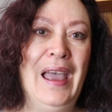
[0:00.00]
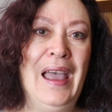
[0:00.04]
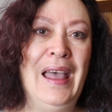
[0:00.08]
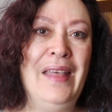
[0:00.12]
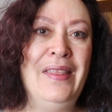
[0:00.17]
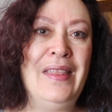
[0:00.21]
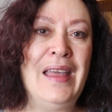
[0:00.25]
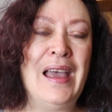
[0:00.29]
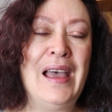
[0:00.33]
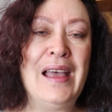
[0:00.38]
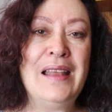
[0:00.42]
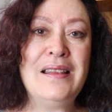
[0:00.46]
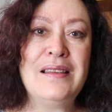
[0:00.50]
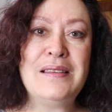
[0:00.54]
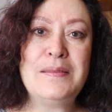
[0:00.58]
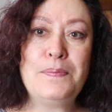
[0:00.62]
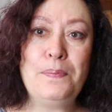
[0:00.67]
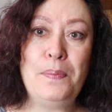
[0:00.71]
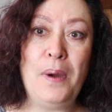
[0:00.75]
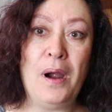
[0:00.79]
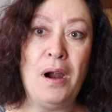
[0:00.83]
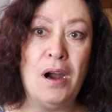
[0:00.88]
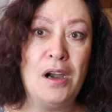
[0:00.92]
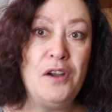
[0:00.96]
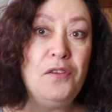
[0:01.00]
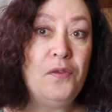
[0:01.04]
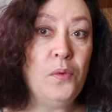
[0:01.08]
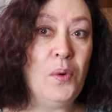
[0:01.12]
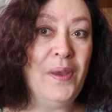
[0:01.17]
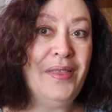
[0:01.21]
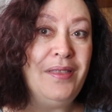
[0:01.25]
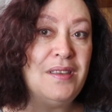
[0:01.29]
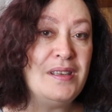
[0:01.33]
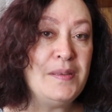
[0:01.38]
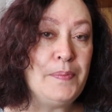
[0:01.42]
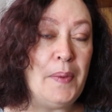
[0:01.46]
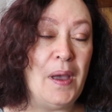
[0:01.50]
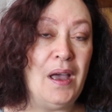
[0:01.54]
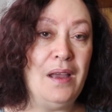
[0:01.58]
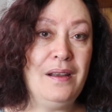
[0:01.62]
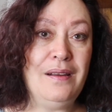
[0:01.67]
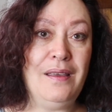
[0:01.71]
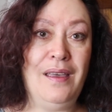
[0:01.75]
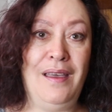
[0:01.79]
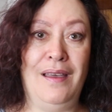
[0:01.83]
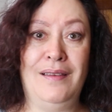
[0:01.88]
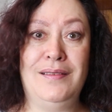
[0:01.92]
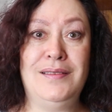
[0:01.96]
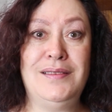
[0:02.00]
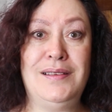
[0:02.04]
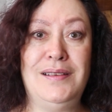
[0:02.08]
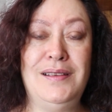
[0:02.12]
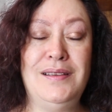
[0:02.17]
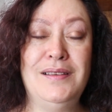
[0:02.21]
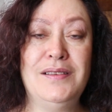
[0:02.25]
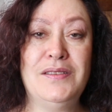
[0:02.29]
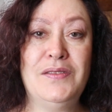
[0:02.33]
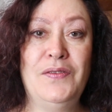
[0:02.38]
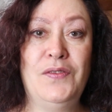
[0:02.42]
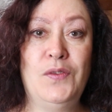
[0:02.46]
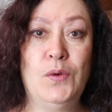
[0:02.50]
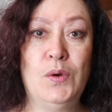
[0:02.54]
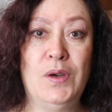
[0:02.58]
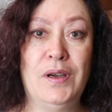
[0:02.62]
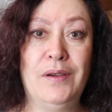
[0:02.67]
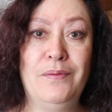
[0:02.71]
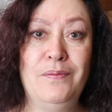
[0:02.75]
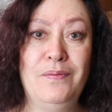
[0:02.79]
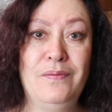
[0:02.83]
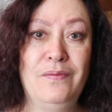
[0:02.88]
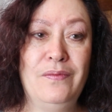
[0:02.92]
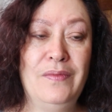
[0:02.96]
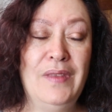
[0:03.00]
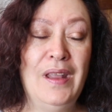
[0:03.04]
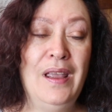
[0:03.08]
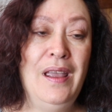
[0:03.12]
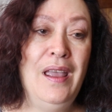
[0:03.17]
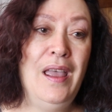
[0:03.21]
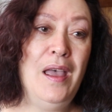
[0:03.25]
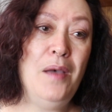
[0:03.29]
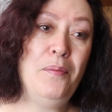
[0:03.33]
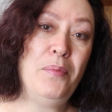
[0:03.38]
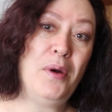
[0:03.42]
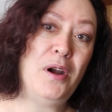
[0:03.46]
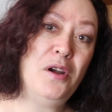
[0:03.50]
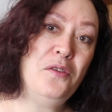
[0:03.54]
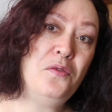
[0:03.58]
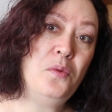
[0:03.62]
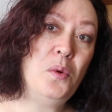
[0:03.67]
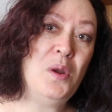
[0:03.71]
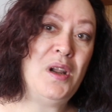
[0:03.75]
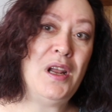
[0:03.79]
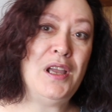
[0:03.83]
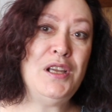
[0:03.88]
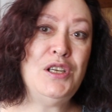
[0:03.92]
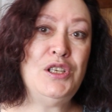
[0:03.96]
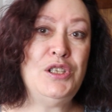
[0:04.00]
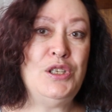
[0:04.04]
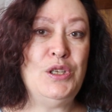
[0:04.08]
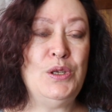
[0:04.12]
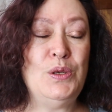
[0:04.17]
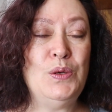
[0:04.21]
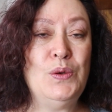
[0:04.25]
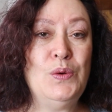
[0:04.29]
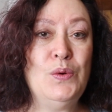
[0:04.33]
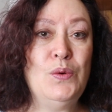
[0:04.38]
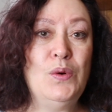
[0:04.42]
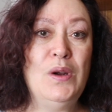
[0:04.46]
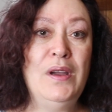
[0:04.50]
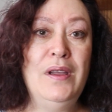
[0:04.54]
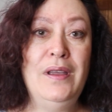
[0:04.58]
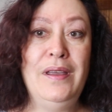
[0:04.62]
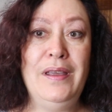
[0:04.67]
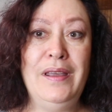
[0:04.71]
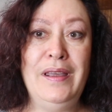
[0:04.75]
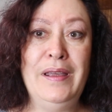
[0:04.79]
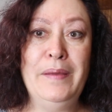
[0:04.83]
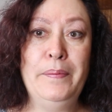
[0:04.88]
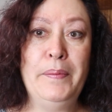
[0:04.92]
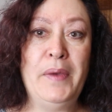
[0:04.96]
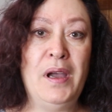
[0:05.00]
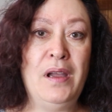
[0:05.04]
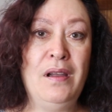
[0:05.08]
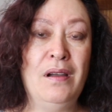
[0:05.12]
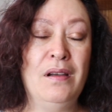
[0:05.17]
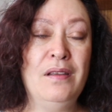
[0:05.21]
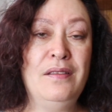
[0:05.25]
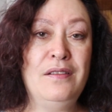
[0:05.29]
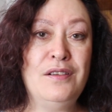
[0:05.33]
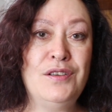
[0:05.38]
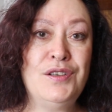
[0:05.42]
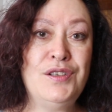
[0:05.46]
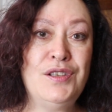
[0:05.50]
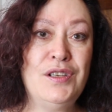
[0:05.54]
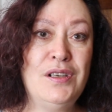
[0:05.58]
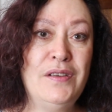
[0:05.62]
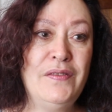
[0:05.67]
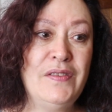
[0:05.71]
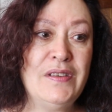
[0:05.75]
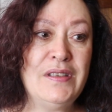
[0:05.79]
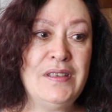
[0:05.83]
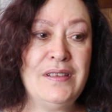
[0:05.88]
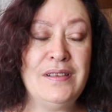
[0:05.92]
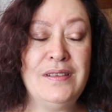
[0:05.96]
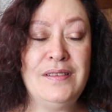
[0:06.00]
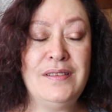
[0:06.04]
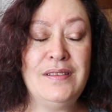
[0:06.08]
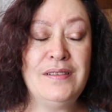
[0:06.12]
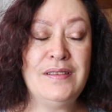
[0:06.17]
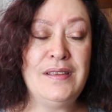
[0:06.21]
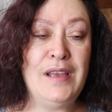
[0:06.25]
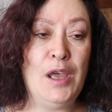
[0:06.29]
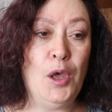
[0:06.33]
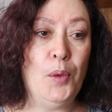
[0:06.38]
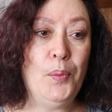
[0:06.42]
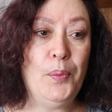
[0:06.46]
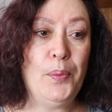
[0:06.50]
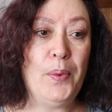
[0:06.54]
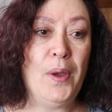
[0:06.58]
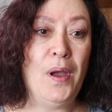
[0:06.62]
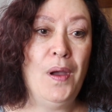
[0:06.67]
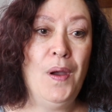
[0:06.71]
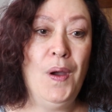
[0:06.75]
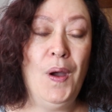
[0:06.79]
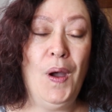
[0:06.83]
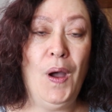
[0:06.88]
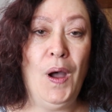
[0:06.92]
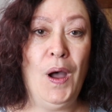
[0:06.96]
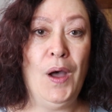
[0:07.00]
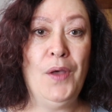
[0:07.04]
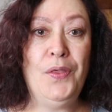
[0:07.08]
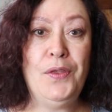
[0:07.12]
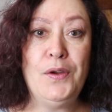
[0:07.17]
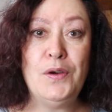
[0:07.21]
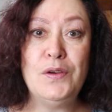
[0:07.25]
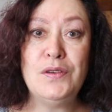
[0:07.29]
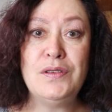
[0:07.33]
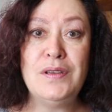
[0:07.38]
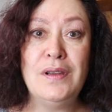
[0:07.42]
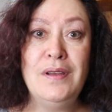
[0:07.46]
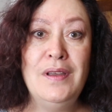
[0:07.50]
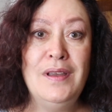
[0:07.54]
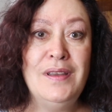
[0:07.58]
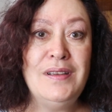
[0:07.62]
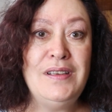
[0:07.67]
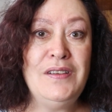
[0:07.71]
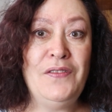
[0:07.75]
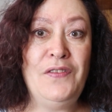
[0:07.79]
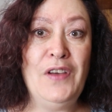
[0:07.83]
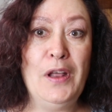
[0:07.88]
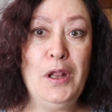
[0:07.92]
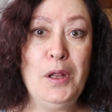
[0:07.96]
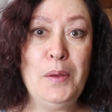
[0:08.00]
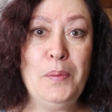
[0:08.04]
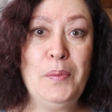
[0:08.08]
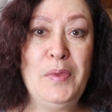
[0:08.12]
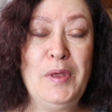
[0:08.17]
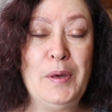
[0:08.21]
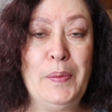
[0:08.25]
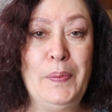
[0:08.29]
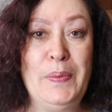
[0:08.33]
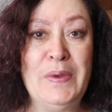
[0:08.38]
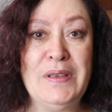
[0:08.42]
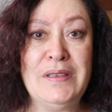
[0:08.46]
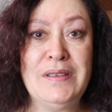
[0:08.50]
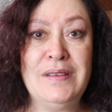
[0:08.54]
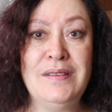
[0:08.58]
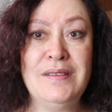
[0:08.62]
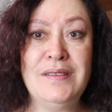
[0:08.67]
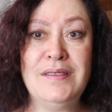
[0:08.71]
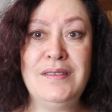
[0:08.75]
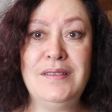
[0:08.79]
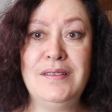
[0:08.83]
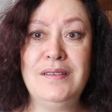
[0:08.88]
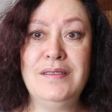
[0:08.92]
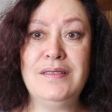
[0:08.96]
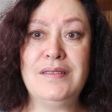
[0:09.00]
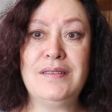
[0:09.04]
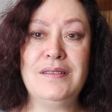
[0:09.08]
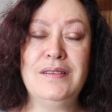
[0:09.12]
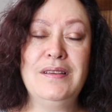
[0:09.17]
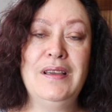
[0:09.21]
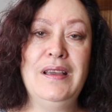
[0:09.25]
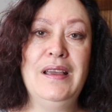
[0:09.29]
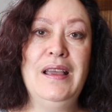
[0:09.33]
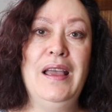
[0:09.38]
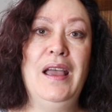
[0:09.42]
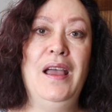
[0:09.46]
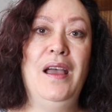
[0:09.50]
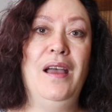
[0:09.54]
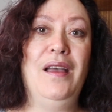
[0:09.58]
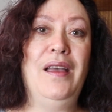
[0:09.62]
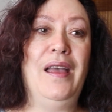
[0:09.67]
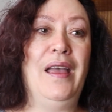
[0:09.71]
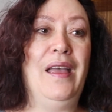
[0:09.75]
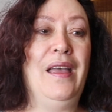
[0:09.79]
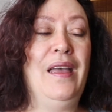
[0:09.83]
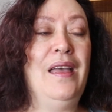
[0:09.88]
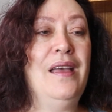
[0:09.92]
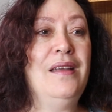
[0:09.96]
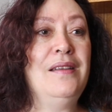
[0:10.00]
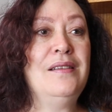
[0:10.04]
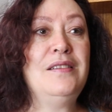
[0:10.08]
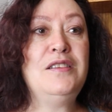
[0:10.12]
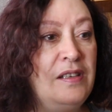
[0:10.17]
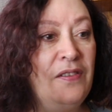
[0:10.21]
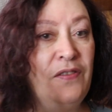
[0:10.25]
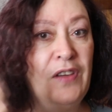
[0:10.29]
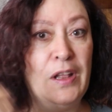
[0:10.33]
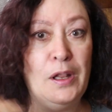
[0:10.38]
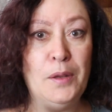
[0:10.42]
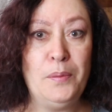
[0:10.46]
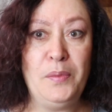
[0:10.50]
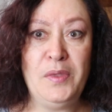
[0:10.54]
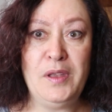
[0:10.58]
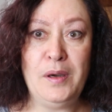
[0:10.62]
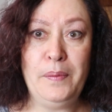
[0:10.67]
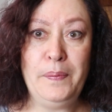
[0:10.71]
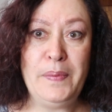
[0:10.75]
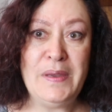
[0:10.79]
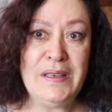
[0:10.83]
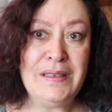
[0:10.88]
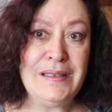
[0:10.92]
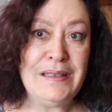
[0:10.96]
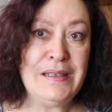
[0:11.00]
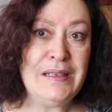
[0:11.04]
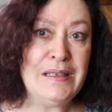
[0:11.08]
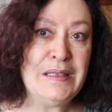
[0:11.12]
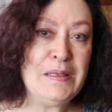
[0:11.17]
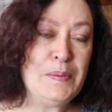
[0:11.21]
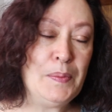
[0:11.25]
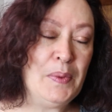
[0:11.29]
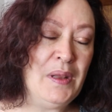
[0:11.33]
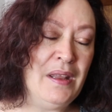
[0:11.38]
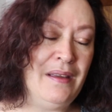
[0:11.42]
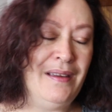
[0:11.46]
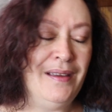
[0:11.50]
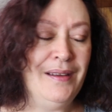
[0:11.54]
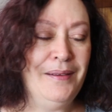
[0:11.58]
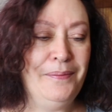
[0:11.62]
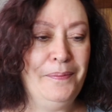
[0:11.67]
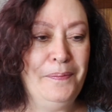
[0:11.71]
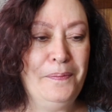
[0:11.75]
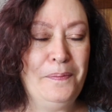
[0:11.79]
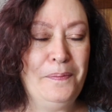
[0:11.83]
And that's part of what this podcast is for. And part of what I do in my author services is help authors develop their businesses and develop their business plan